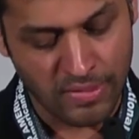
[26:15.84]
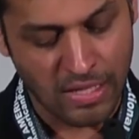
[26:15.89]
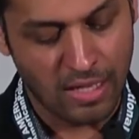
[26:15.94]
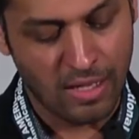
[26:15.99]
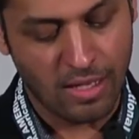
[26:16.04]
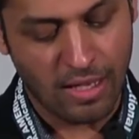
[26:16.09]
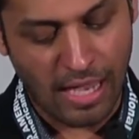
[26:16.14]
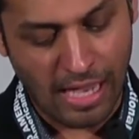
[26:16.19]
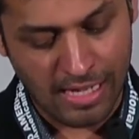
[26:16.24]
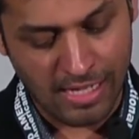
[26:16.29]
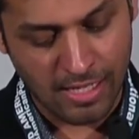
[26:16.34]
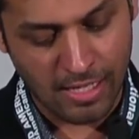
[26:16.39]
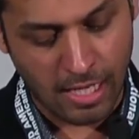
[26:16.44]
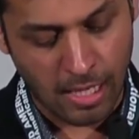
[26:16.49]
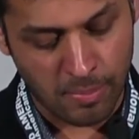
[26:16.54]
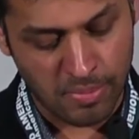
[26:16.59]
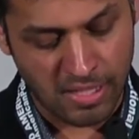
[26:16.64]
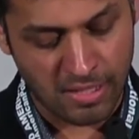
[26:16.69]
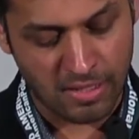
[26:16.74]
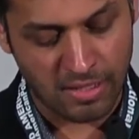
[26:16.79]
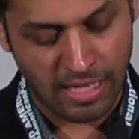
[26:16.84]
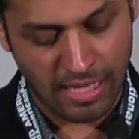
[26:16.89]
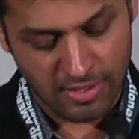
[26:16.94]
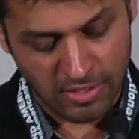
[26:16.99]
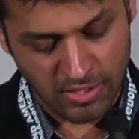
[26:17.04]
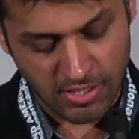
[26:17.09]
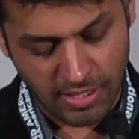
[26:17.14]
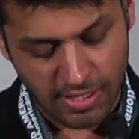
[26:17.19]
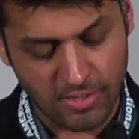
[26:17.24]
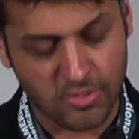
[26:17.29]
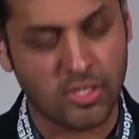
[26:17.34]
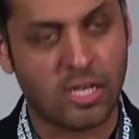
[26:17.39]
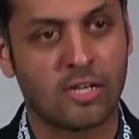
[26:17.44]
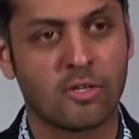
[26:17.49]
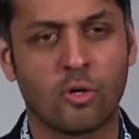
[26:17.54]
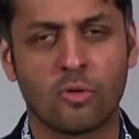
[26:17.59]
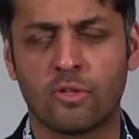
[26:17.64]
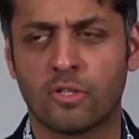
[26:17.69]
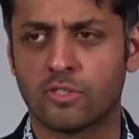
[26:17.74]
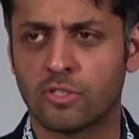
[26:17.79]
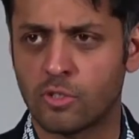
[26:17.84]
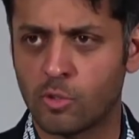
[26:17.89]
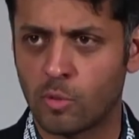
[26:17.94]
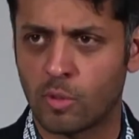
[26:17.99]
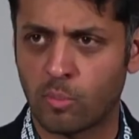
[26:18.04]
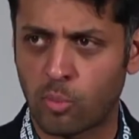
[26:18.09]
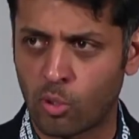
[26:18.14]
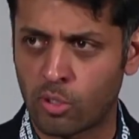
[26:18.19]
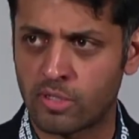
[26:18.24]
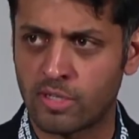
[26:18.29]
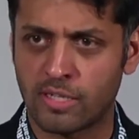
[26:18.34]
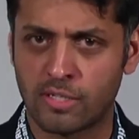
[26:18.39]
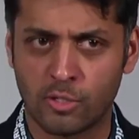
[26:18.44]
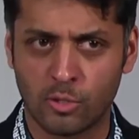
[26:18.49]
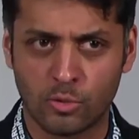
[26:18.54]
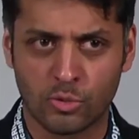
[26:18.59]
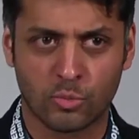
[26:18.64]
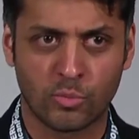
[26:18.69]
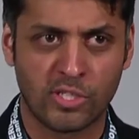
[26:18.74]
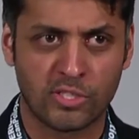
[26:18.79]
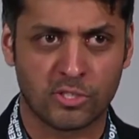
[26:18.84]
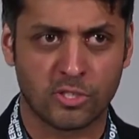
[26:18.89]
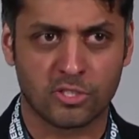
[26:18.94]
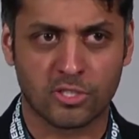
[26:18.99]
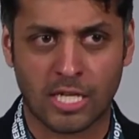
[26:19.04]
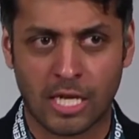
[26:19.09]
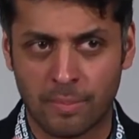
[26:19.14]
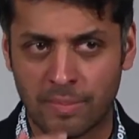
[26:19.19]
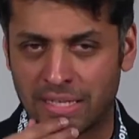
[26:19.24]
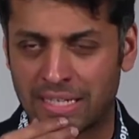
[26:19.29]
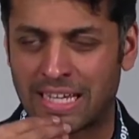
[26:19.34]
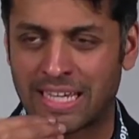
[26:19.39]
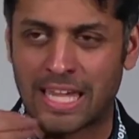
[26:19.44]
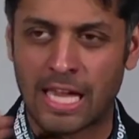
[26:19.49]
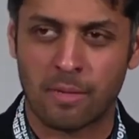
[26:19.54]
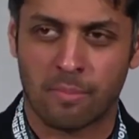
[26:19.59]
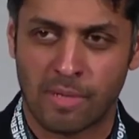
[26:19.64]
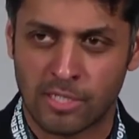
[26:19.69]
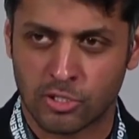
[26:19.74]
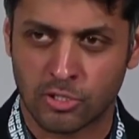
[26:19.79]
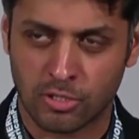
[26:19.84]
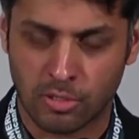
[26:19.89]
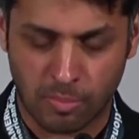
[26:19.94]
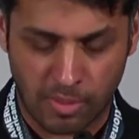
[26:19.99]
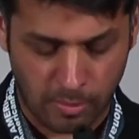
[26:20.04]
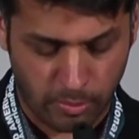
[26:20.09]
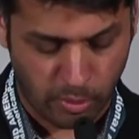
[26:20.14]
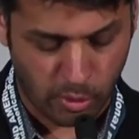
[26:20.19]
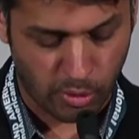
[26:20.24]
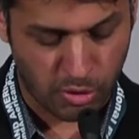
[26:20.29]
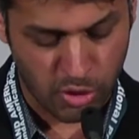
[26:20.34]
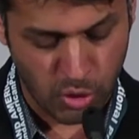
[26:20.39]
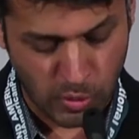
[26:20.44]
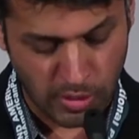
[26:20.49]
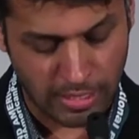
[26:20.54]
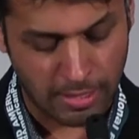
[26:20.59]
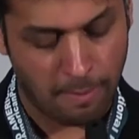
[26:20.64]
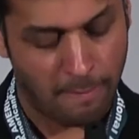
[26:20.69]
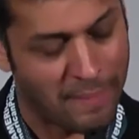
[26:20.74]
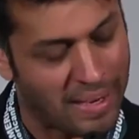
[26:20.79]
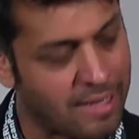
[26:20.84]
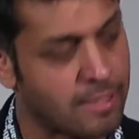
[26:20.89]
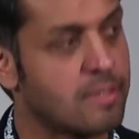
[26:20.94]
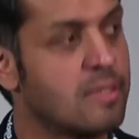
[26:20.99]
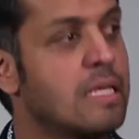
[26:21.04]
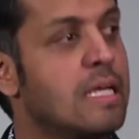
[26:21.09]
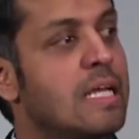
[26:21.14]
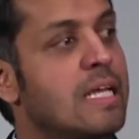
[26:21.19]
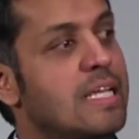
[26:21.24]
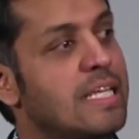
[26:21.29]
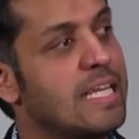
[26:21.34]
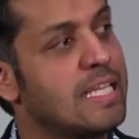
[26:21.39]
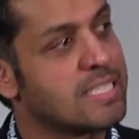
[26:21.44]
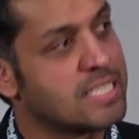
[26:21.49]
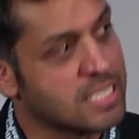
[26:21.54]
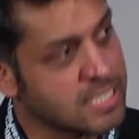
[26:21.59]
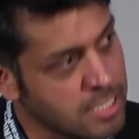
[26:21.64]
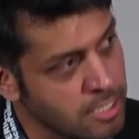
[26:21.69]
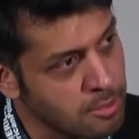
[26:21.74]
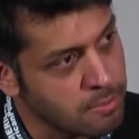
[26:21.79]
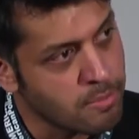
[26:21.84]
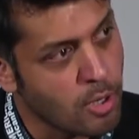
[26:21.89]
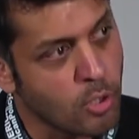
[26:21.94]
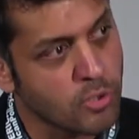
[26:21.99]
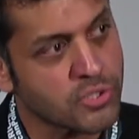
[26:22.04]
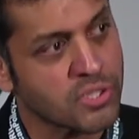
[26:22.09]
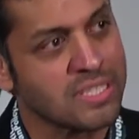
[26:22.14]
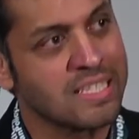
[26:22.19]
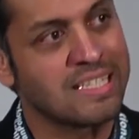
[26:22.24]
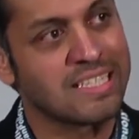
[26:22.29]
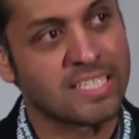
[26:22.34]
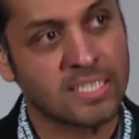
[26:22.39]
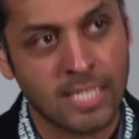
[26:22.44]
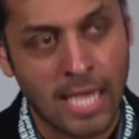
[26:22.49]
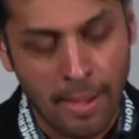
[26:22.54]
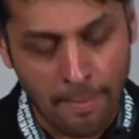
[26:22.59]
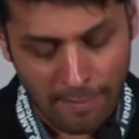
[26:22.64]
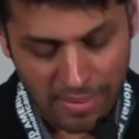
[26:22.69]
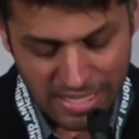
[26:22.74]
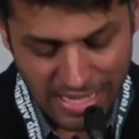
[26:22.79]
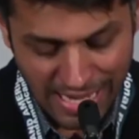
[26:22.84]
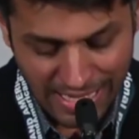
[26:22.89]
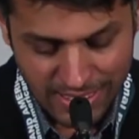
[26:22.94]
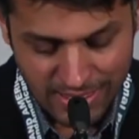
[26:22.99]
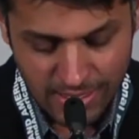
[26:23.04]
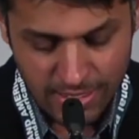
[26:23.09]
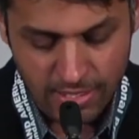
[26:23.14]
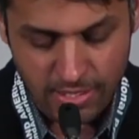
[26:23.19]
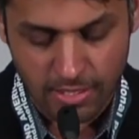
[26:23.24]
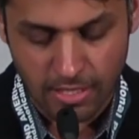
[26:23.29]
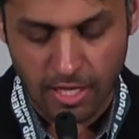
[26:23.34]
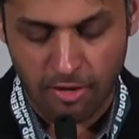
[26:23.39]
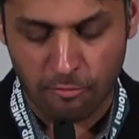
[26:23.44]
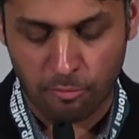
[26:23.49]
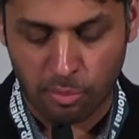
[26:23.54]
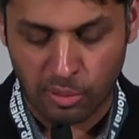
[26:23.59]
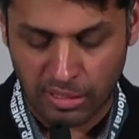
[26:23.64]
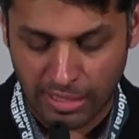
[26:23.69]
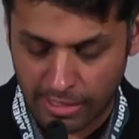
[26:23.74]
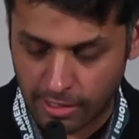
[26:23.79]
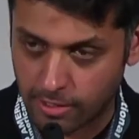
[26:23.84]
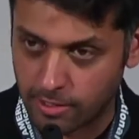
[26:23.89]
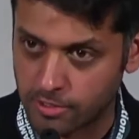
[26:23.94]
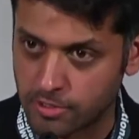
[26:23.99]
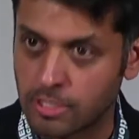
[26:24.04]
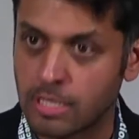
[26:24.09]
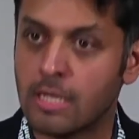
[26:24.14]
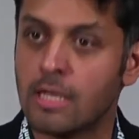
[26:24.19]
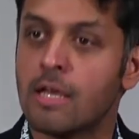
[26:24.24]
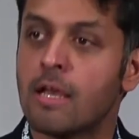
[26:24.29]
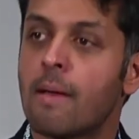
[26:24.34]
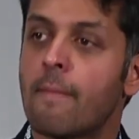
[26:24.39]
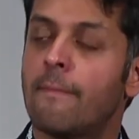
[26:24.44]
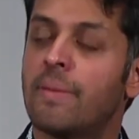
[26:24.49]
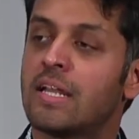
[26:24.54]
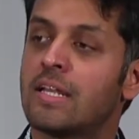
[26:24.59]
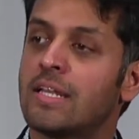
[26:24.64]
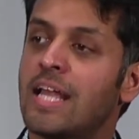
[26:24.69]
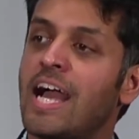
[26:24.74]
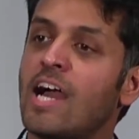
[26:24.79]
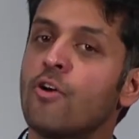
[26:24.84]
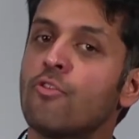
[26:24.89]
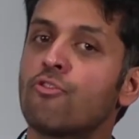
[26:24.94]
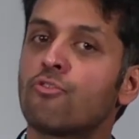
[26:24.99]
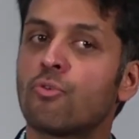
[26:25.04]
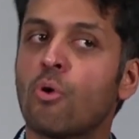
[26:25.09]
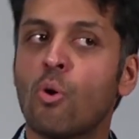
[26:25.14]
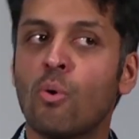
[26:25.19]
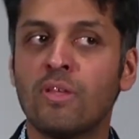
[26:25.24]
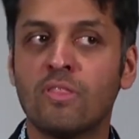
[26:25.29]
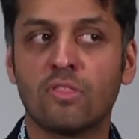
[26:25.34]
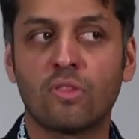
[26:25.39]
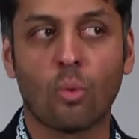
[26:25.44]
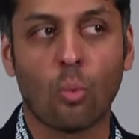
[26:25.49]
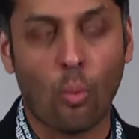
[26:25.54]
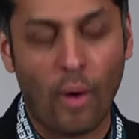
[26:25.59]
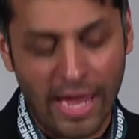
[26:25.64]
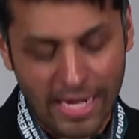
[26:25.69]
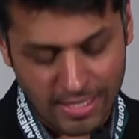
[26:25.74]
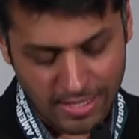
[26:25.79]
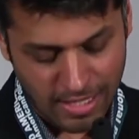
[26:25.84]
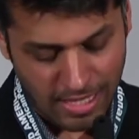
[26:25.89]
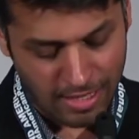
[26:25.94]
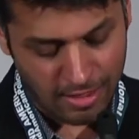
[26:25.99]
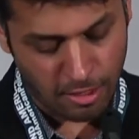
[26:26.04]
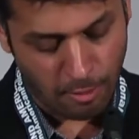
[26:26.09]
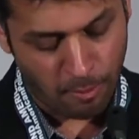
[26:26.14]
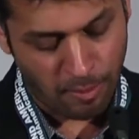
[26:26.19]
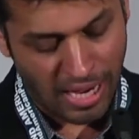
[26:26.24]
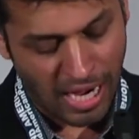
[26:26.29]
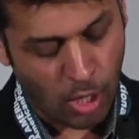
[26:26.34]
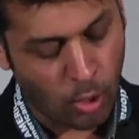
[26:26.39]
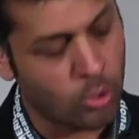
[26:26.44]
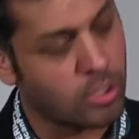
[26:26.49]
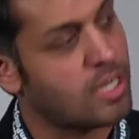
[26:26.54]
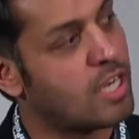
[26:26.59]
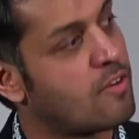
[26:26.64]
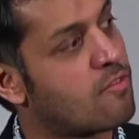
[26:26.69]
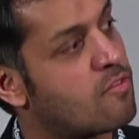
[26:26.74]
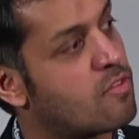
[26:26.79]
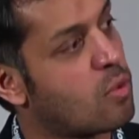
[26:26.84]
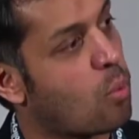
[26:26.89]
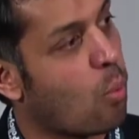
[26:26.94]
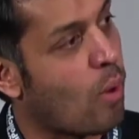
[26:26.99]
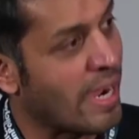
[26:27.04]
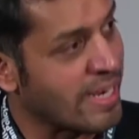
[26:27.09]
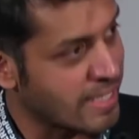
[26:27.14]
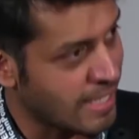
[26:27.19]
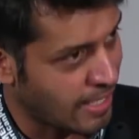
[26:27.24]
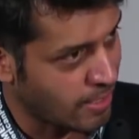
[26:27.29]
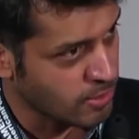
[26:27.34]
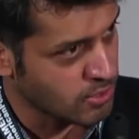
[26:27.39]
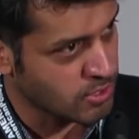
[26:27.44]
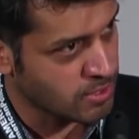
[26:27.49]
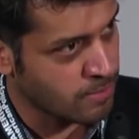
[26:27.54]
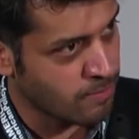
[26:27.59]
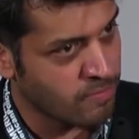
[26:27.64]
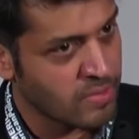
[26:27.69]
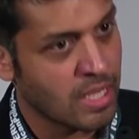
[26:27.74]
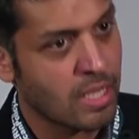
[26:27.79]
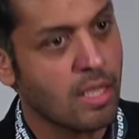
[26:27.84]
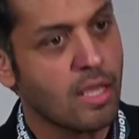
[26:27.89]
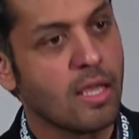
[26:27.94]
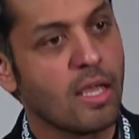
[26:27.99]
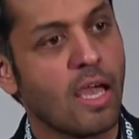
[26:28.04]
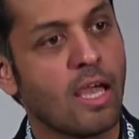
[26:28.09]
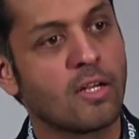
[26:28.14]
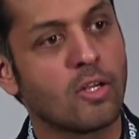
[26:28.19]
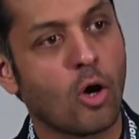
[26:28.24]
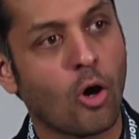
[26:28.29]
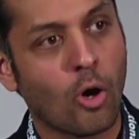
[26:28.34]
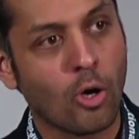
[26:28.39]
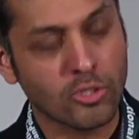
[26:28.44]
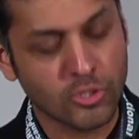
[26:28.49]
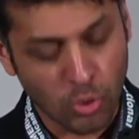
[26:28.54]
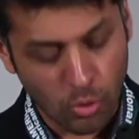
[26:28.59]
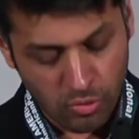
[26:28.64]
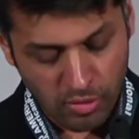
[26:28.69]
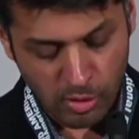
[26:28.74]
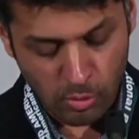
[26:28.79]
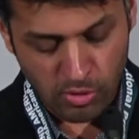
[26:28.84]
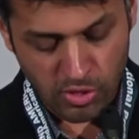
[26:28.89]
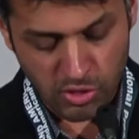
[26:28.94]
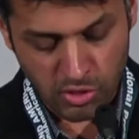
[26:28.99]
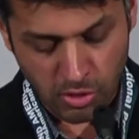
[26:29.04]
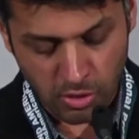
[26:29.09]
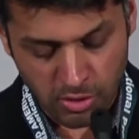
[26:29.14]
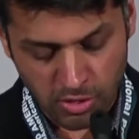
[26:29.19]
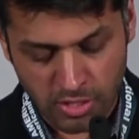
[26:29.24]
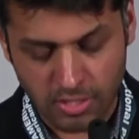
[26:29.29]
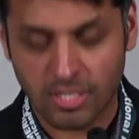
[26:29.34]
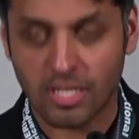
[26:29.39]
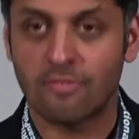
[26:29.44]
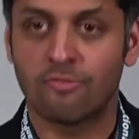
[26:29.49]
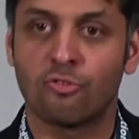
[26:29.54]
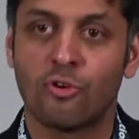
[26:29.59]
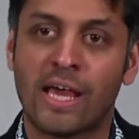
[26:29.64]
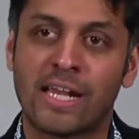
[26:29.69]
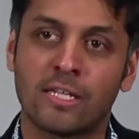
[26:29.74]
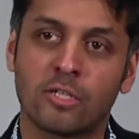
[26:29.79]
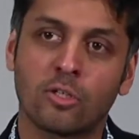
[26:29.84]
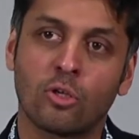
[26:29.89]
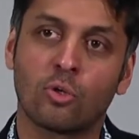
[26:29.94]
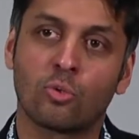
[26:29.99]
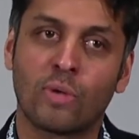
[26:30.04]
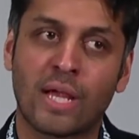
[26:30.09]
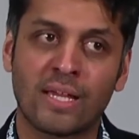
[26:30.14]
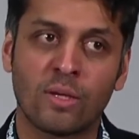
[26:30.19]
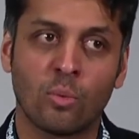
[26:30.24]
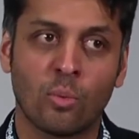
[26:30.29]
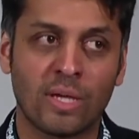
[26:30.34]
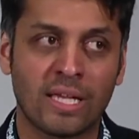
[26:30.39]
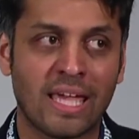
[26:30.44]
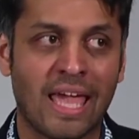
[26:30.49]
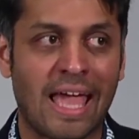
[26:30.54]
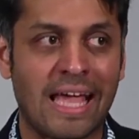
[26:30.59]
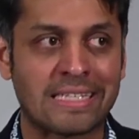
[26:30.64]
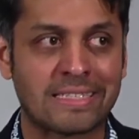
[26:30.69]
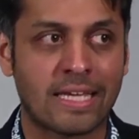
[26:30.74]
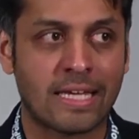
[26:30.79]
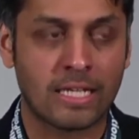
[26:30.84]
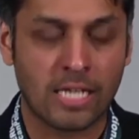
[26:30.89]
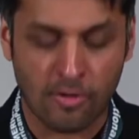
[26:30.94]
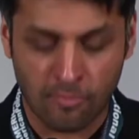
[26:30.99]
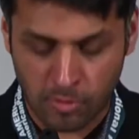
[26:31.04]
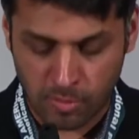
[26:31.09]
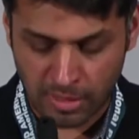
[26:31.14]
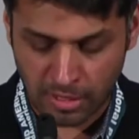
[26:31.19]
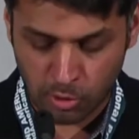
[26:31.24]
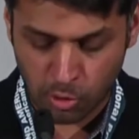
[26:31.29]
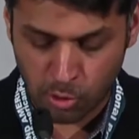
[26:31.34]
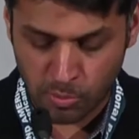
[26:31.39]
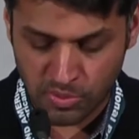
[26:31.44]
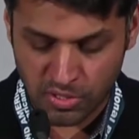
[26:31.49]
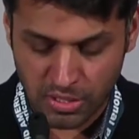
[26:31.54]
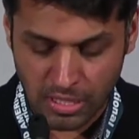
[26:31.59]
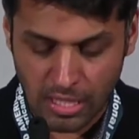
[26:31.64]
Any updated insights? I know there's a new report and new research coming. I can't mention the people who are doing it, but it is still mostly the same nexus of players. But now throw in the weight and the power of the White House, and also the resurgence of radical right-wing anti-government groups,